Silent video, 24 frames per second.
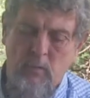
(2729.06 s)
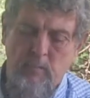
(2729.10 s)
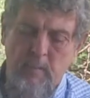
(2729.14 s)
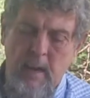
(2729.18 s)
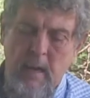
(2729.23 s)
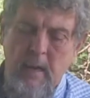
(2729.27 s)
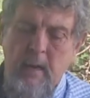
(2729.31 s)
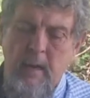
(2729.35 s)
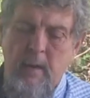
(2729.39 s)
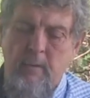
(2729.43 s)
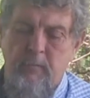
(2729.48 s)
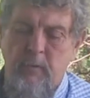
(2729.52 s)

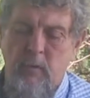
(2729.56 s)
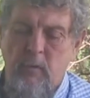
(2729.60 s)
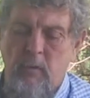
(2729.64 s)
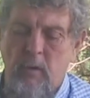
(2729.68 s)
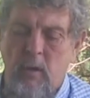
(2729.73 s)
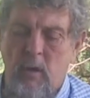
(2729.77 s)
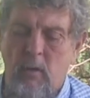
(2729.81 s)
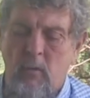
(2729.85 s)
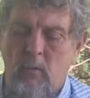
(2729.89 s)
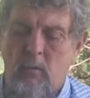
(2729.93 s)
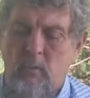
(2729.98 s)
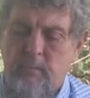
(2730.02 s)
many of you
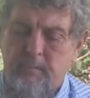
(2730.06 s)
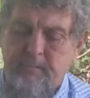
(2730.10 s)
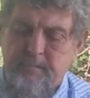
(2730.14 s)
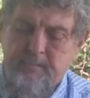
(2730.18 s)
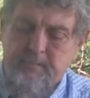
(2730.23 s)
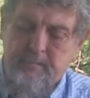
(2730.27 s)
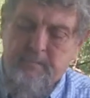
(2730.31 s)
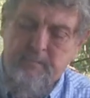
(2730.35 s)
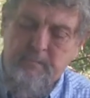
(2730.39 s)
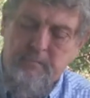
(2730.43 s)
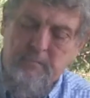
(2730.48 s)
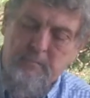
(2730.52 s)
know
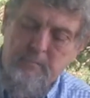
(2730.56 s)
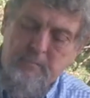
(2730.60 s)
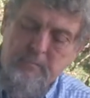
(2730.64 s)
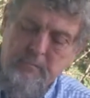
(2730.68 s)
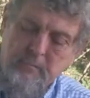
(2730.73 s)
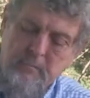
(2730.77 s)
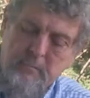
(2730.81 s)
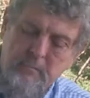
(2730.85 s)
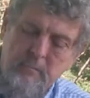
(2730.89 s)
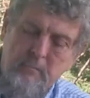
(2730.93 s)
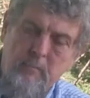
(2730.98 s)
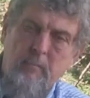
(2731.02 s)

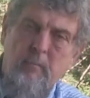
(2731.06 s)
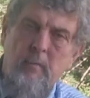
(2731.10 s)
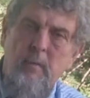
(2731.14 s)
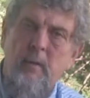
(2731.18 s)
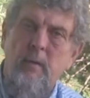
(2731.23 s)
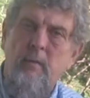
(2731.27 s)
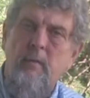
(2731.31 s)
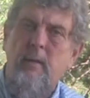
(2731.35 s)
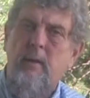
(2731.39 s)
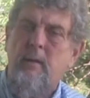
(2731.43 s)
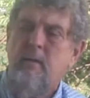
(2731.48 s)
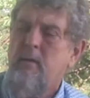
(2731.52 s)

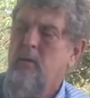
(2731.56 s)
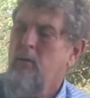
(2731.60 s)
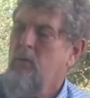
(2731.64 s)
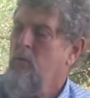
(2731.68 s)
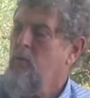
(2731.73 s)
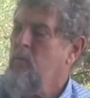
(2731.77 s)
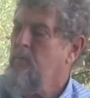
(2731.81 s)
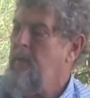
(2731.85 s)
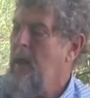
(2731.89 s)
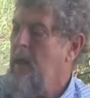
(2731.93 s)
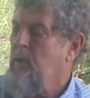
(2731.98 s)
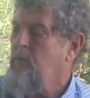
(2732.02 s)
that there are
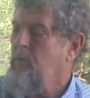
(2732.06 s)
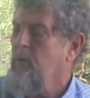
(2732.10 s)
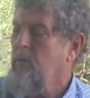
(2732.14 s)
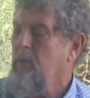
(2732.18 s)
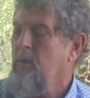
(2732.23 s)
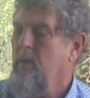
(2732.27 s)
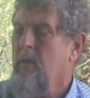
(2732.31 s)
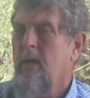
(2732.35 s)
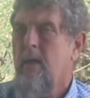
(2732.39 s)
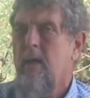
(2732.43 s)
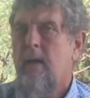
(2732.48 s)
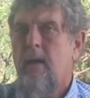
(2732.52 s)

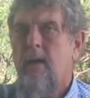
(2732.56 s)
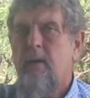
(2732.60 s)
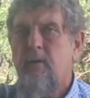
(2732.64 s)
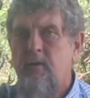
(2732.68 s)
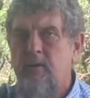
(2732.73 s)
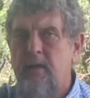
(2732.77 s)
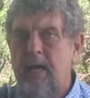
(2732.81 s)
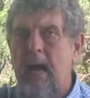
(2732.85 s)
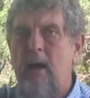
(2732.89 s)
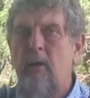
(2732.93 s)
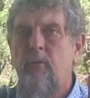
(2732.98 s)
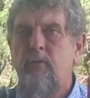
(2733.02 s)
special
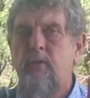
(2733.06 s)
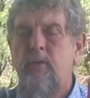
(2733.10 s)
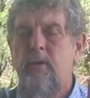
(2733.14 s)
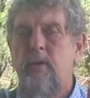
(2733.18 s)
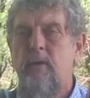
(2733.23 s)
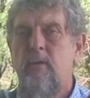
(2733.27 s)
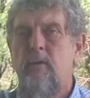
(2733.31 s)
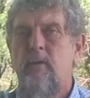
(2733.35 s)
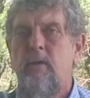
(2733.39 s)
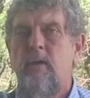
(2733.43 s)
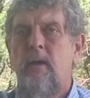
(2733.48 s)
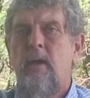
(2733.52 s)

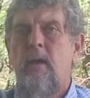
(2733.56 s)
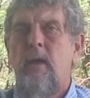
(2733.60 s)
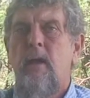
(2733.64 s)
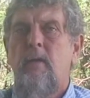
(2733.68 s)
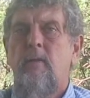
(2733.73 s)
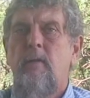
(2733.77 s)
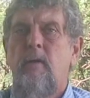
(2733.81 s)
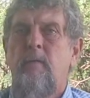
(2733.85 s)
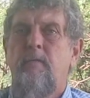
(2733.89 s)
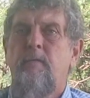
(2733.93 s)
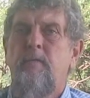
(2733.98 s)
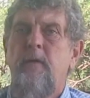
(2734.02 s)
salsas
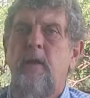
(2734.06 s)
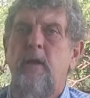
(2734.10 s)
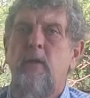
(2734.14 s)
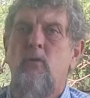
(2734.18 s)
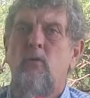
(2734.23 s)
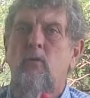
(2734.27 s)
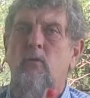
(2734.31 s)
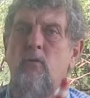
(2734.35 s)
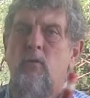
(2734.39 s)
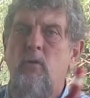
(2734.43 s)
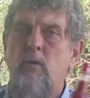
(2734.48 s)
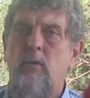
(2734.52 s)
that
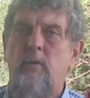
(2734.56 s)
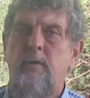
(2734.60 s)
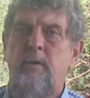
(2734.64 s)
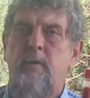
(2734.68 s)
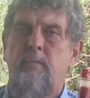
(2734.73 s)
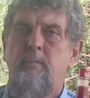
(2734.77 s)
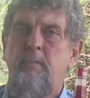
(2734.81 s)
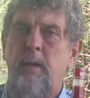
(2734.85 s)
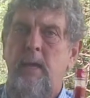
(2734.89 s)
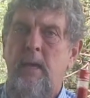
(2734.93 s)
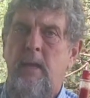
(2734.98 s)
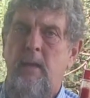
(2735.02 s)
feature
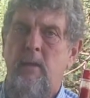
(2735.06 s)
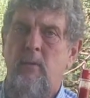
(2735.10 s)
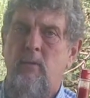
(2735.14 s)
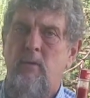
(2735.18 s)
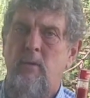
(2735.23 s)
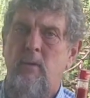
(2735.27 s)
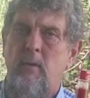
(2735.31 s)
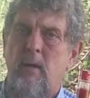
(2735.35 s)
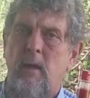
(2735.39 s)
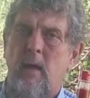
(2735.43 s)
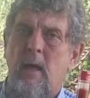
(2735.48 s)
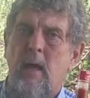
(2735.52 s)

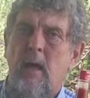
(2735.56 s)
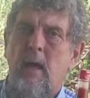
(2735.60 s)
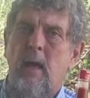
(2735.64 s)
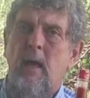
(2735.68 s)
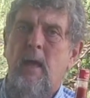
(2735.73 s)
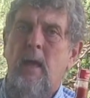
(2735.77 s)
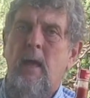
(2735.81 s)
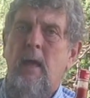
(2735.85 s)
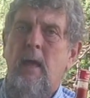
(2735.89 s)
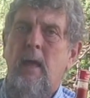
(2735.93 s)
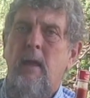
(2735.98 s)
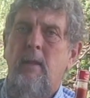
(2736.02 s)
chiltepines.
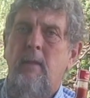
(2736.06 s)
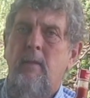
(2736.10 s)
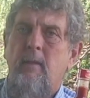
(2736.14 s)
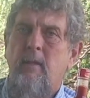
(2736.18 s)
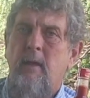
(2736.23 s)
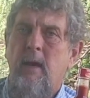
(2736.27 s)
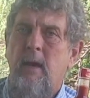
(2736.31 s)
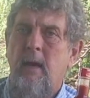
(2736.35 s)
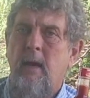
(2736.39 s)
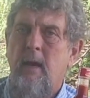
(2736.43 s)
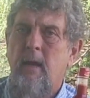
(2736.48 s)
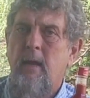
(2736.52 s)

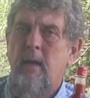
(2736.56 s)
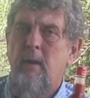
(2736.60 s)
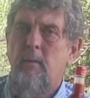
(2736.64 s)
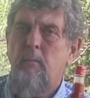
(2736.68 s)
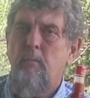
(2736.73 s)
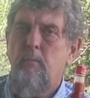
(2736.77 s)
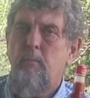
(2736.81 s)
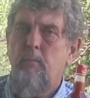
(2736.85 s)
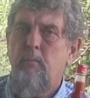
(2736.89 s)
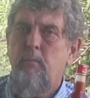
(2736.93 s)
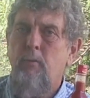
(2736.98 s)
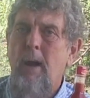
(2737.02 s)
The
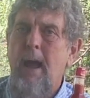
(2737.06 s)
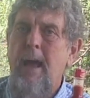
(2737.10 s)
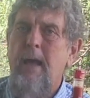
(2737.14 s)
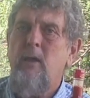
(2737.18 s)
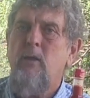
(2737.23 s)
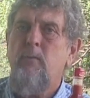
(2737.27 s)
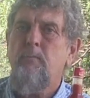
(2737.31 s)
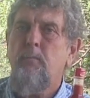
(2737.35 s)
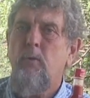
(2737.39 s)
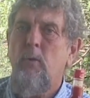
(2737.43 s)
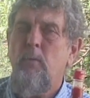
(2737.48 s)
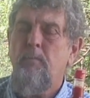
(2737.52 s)

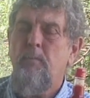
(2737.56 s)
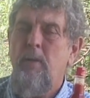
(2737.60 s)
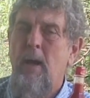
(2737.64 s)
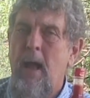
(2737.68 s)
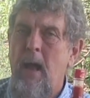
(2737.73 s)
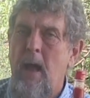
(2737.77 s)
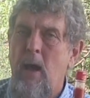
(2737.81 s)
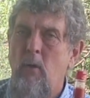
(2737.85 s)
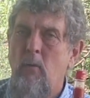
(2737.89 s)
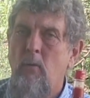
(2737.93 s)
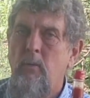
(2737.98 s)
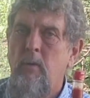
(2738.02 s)
price per
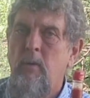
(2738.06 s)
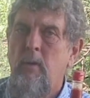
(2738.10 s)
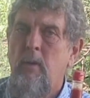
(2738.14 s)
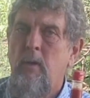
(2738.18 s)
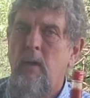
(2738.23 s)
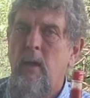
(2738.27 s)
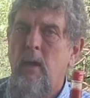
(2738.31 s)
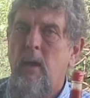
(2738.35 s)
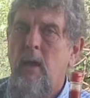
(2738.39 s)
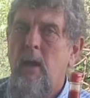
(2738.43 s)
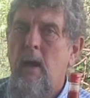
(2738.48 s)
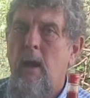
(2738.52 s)
pound
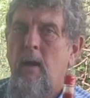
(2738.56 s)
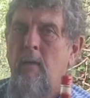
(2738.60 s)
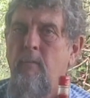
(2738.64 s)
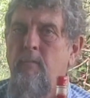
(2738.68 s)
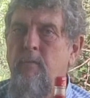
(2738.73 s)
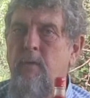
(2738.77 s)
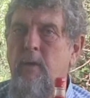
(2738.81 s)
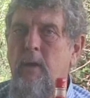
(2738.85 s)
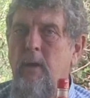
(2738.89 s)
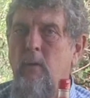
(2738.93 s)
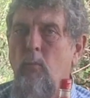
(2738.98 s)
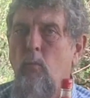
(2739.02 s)

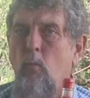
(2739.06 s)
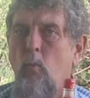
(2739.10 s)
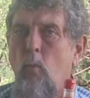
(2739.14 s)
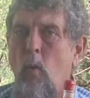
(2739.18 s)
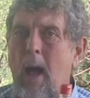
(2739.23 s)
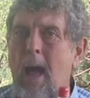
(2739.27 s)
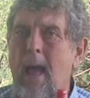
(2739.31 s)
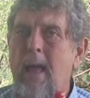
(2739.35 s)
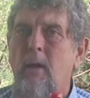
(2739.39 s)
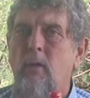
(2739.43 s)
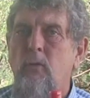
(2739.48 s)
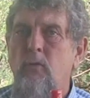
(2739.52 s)
of the
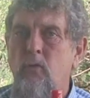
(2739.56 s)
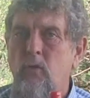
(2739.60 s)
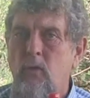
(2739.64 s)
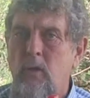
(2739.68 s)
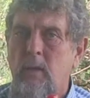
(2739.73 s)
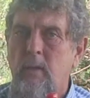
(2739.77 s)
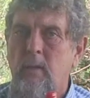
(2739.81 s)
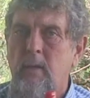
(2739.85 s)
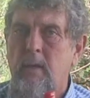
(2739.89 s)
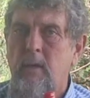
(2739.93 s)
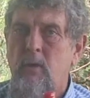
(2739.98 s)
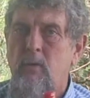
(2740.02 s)
wild
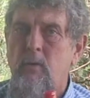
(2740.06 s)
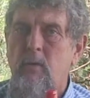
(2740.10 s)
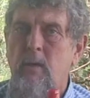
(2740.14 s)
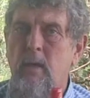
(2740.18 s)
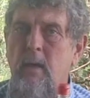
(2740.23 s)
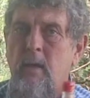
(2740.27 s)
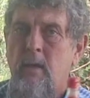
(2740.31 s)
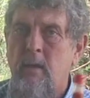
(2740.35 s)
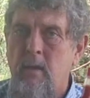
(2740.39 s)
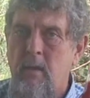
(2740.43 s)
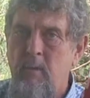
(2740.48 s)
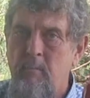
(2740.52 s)
chilies
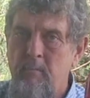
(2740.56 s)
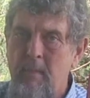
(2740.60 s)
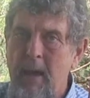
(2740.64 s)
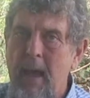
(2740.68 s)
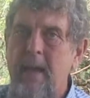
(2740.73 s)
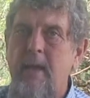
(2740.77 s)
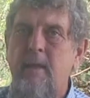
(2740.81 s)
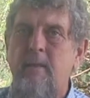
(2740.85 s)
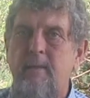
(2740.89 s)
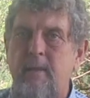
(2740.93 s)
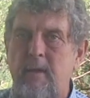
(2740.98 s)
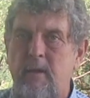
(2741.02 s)
to
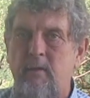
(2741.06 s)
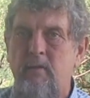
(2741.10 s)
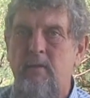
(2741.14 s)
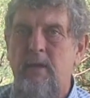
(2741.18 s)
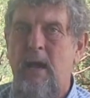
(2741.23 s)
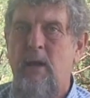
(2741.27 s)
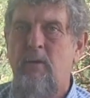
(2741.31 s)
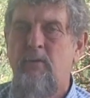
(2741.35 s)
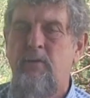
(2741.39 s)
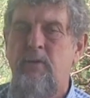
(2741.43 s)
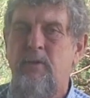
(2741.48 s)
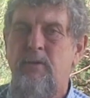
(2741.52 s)
make these
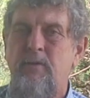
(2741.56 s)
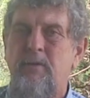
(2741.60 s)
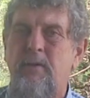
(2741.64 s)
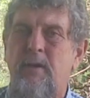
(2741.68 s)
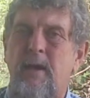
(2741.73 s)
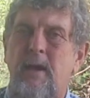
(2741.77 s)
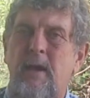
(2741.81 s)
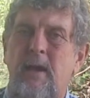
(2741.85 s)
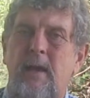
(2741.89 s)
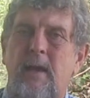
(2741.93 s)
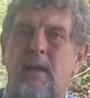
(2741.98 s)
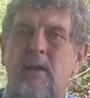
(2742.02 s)
salsas
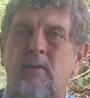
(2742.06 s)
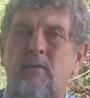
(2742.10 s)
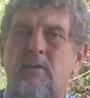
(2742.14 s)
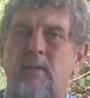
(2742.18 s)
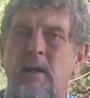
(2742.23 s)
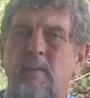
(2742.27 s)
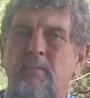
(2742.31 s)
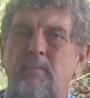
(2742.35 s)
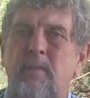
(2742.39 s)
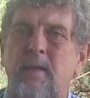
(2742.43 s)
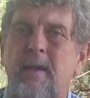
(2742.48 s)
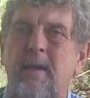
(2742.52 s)
is
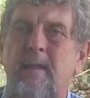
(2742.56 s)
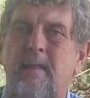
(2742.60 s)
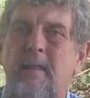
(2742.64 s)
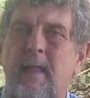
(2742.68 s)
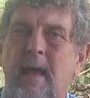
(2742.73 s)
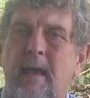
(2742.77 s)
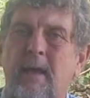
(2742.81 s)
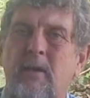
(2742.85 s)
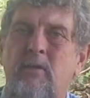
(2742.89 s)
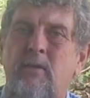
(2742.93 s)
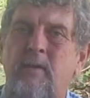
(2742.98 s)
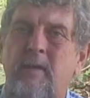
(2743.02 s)
something
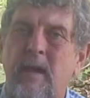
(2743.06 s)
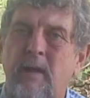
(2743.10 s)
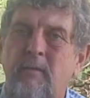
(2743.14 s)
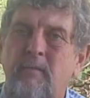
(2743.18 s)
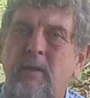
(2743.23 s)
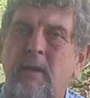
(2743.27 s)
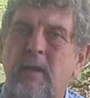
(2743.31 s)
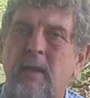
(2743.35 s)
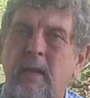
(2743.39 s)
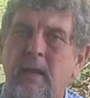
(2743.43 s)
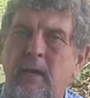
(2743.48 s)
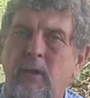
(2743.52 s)
like
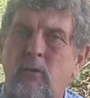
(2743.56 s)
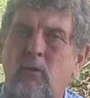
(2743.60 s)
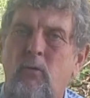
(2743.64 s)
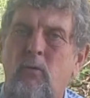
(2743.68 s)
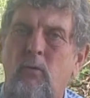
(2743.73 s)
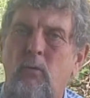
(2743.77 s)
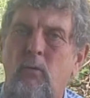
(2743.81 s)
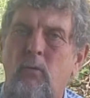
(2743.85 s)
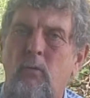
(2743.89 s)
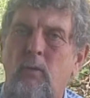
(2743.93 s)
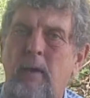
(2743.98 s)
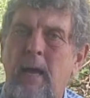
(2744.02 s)

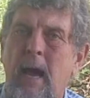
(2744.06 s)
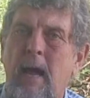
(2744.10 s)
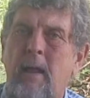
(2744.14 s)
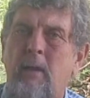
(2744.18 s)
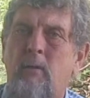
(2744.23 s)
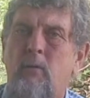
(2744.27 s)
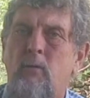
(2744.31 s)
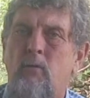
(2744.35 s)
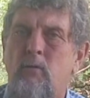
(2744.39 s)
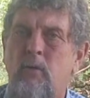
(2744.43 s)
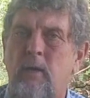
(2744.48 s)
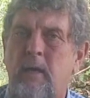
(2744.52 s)

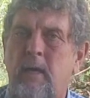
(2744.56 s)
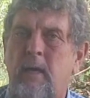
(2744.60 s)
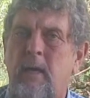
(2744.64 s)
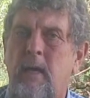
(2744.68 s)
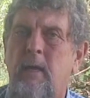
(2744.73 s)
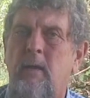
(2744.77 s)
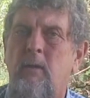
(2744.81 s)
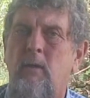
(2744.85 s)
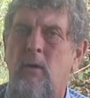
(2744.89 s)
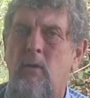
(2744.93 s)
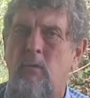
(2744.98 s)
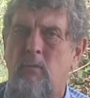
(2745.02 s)
$72 a
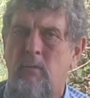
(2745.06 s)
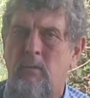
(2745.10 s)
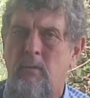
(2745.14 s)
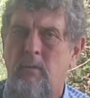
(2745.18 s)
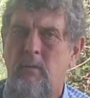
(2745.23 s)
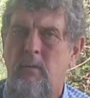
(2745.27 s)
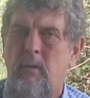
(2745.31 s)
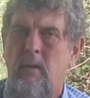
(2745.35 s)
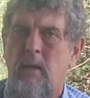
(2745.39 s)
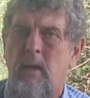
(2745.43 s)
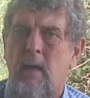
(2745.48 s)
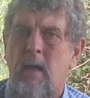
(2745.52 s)
kilo.
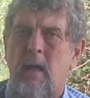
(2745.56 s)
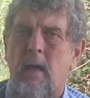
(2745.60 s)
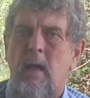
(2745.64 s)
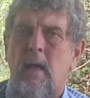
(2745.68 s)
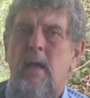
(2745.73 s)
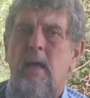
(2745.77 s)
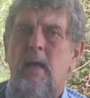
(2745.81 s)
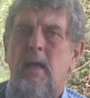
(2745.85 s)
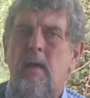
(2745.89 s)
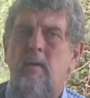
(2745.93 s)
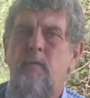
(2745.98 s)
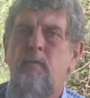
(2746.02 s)

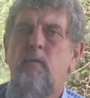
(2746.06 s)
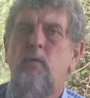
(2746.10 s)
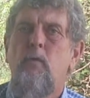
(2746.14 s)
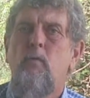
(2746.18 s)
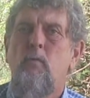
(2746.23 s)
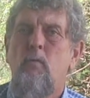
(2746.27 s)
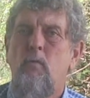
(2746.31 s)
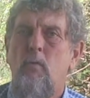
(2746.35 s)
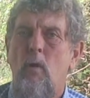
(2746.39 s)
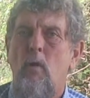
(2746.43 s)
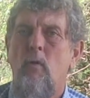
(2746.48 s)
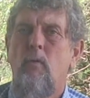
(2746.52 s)
If
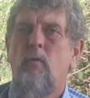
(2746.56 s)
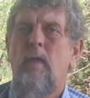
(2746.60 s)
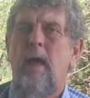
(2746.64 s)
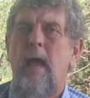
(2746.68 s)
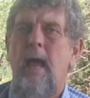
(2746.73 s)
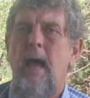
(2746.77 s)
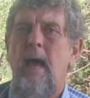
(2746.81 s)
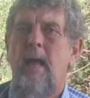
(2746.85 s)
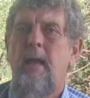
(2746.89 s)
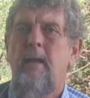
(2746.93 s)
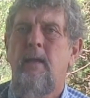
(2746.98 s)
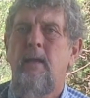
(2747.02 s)
you grow
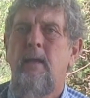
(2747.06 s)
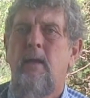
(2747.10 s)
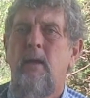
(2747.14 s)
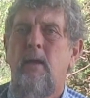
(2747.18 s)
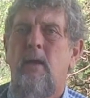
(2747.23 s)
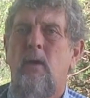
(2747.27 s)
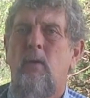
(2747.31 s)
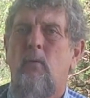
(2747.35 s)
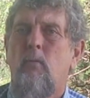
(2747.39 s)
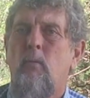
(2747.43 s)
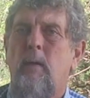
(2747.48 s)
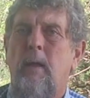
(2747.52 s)
that
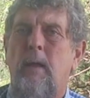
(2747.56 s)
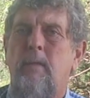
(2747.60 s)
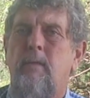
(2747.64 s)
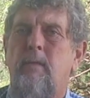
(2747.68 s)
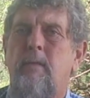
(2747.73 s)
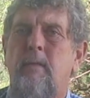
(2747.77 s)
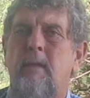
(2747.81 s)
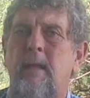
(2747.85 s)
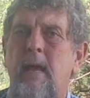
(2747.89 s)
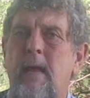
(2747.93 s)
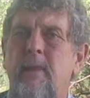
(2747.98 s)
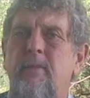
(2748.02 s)

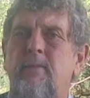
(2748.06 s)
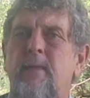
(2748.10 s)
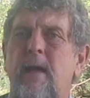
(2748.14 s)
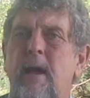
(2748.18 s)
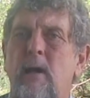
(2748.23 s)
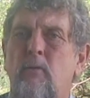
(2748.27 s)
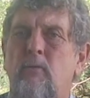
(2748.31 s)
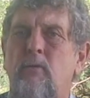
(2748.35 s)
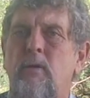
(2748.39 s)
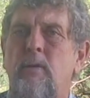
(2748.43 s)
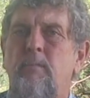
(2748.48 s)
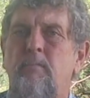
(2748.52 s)
with
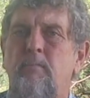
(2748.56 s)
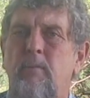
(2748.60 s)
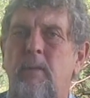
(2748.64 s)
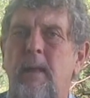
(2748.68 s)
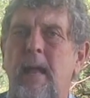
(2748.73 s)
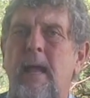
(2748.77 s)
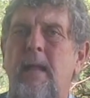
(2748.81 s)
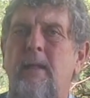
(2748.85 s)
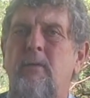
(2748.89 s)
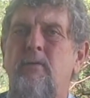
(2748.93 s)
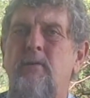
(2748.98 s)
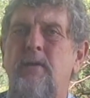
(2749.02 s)
10,000
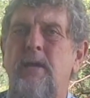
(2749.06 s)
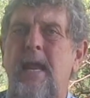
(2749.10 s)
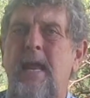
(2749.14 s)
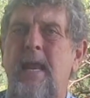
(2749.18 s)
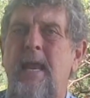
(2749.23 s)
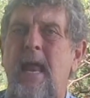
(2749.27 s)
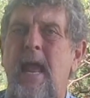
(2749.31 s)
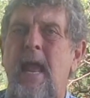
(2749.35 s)
plants an